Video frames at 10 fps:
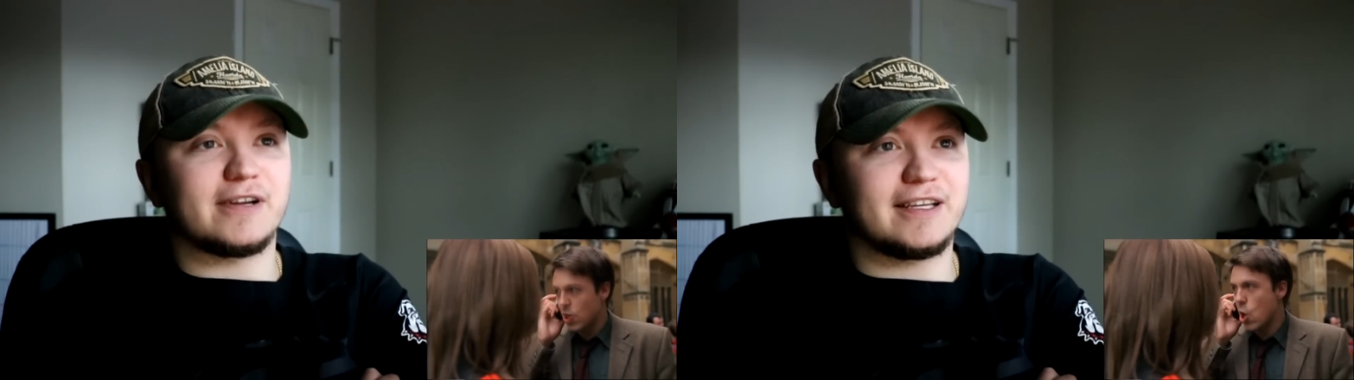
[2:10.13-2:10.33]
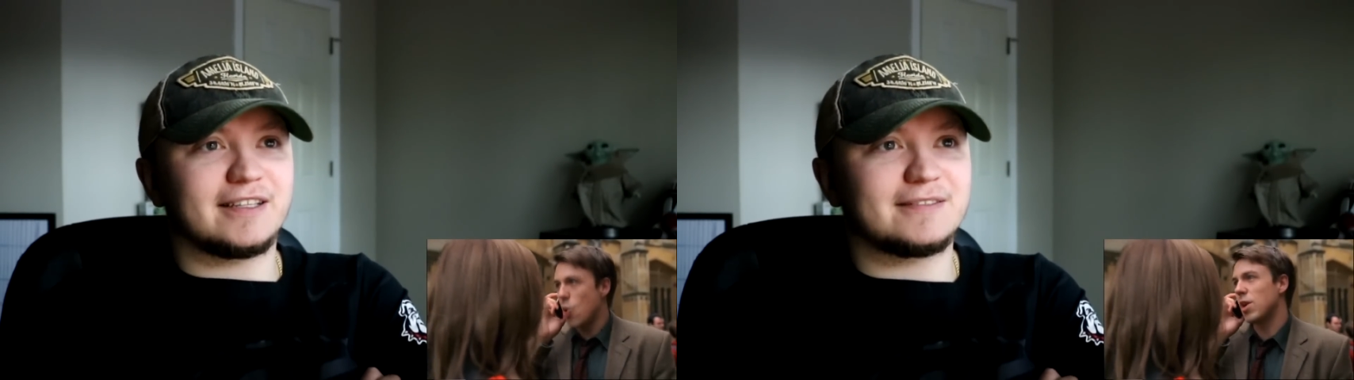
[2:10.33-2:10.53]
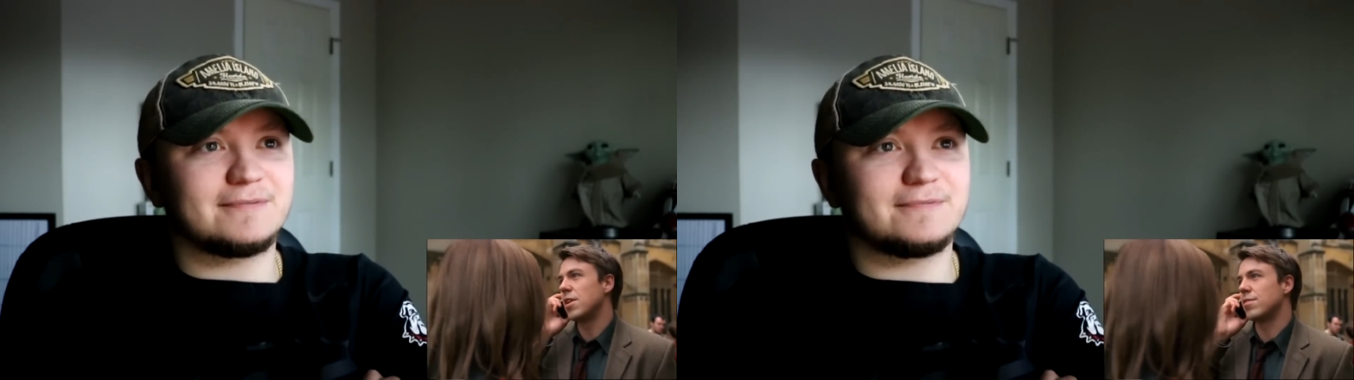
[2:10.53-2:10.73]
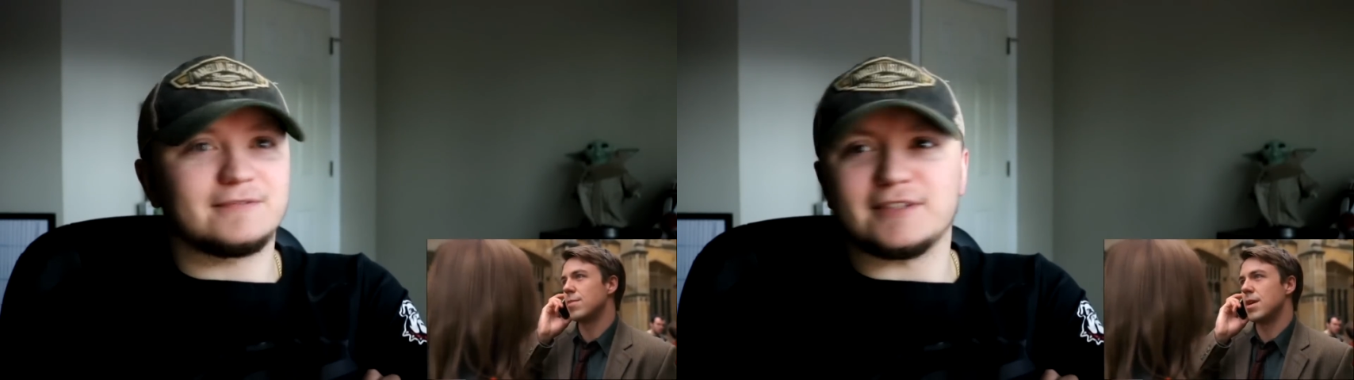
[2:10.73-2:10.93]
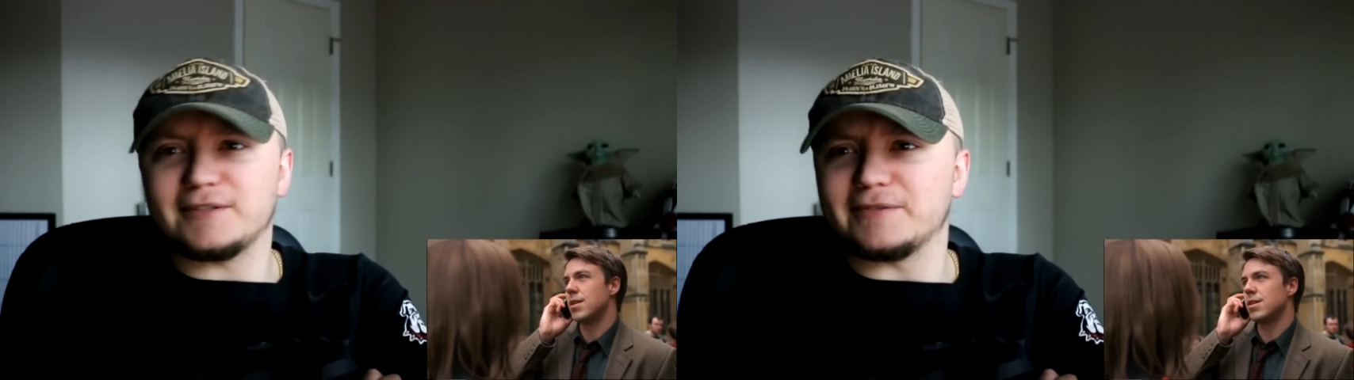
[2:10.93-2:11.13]
Speaker 1: on it? I'm going to a colleague
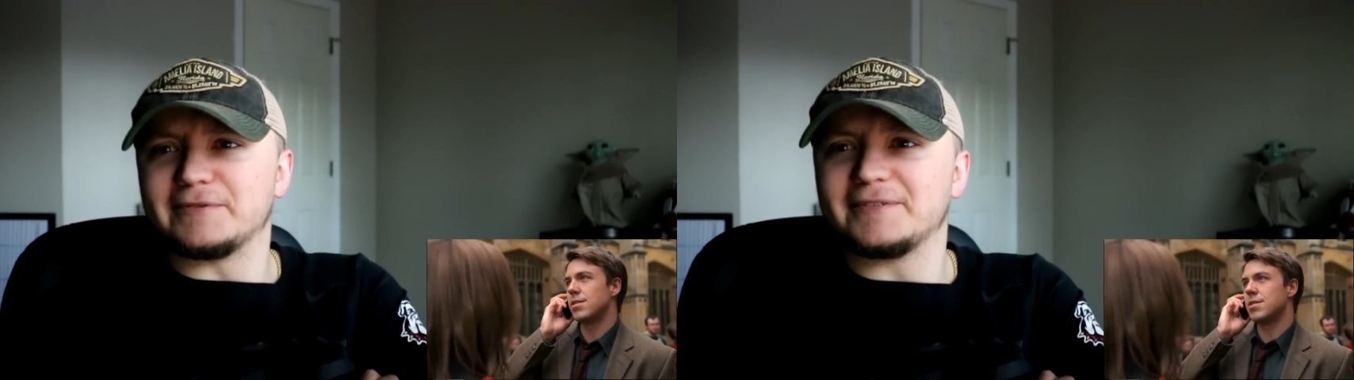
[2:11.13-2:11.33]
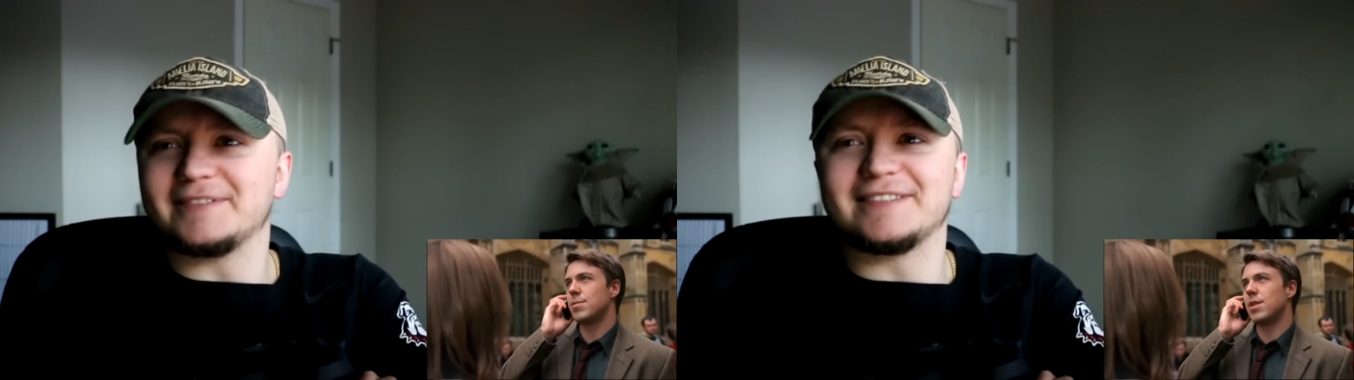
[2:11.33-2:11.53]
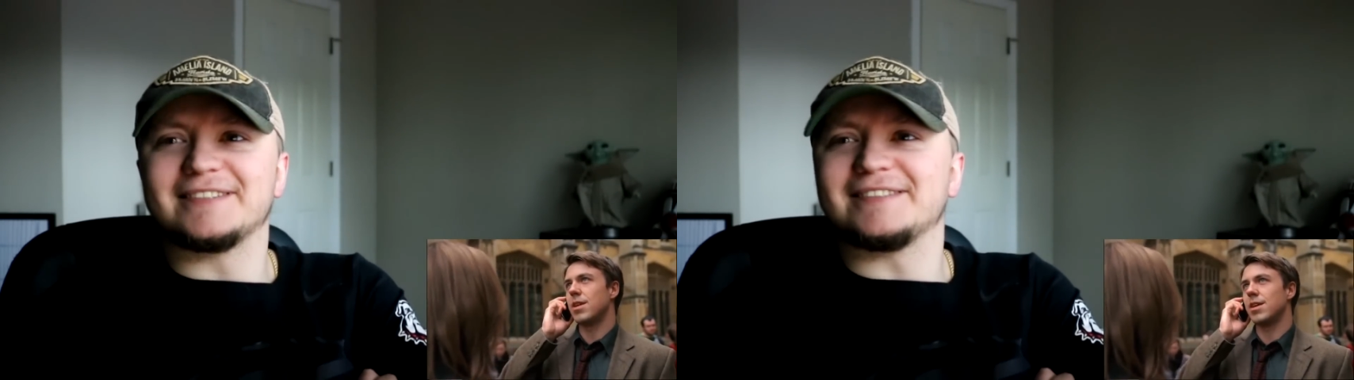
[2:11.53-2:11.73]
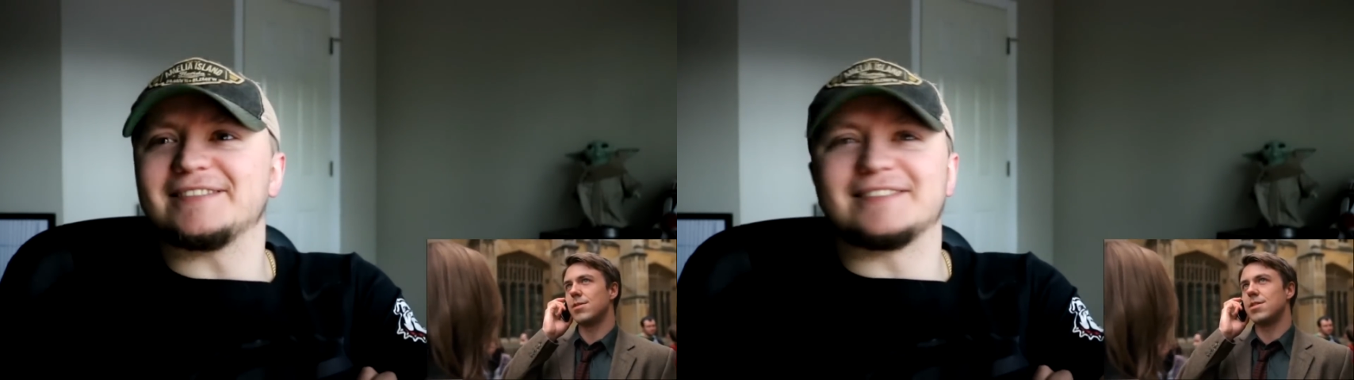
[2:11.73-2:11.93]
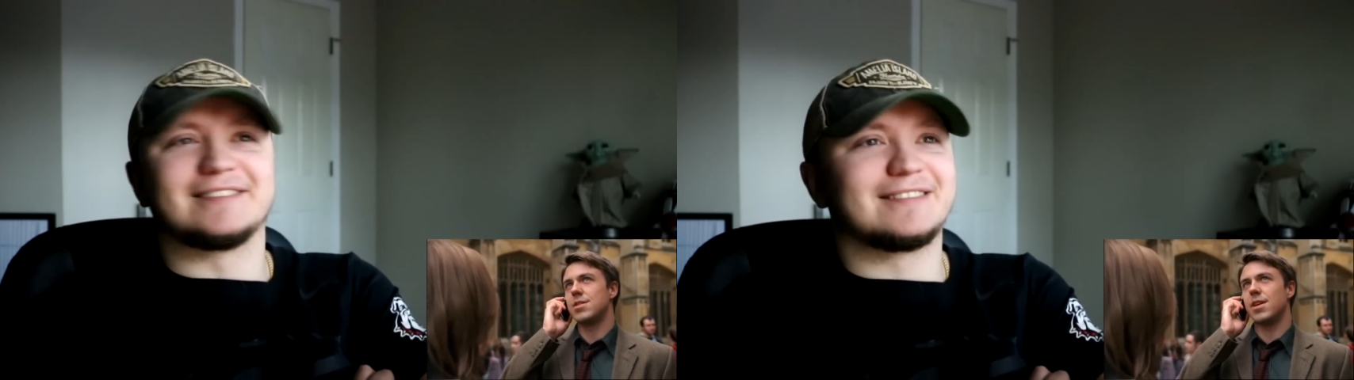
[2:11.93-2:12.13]
of mine, I'd simply
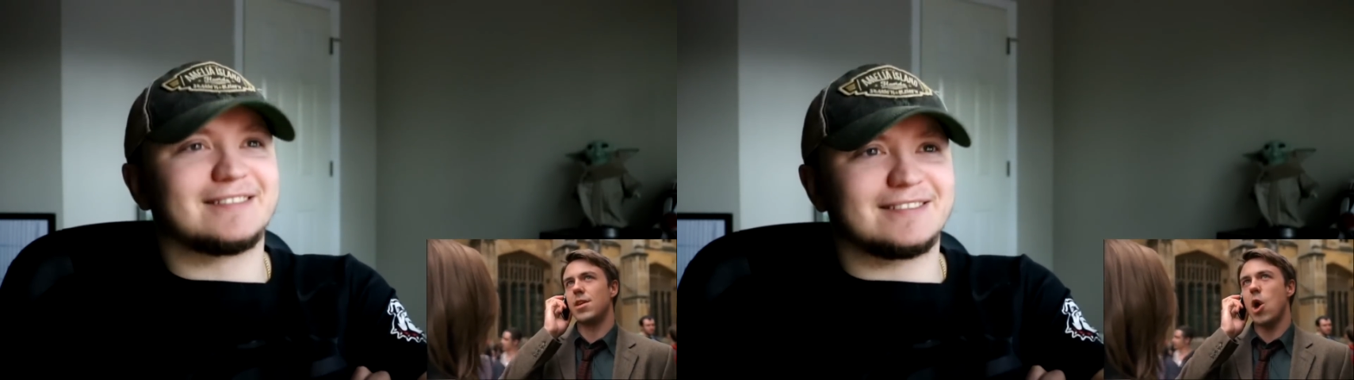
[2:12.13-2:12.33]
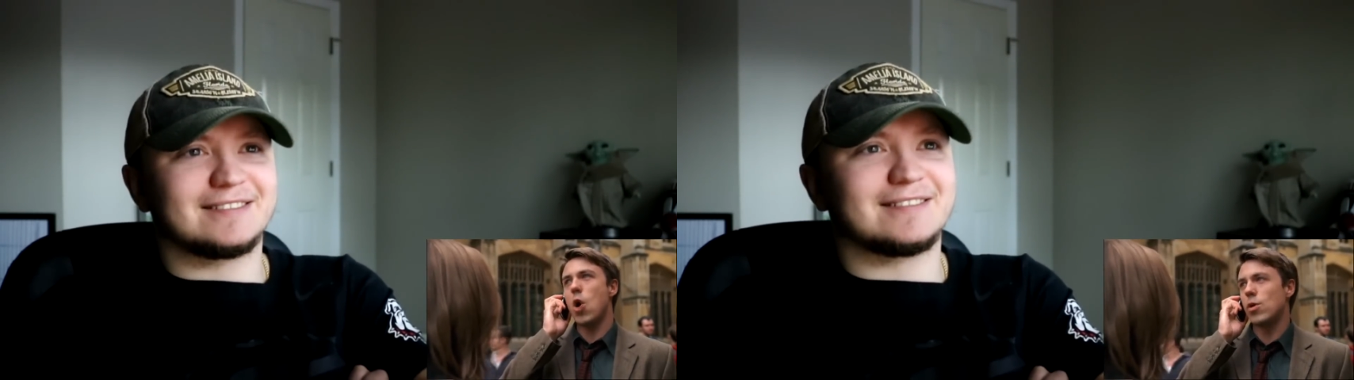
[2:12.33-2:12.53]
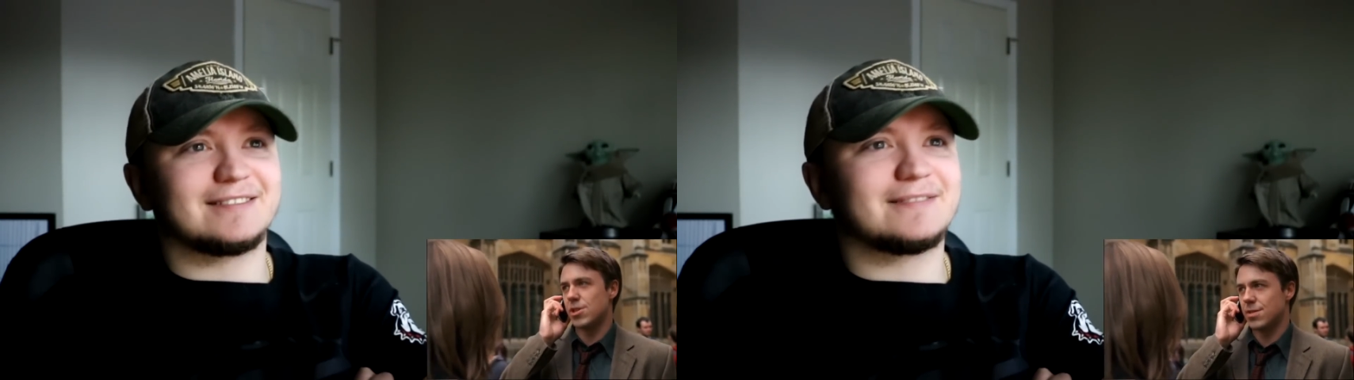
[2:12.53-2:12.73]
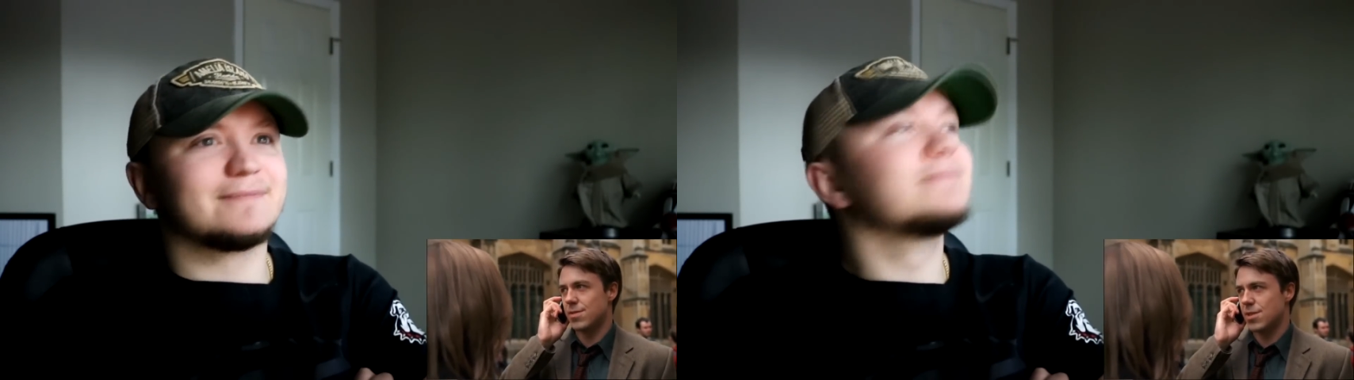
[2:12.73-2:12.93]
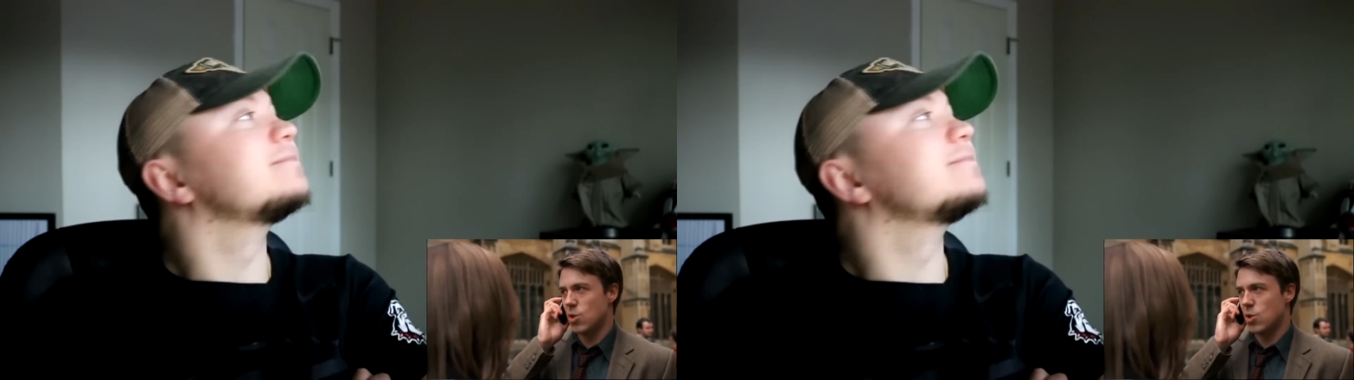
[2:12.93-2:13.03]
like you to state the origin of this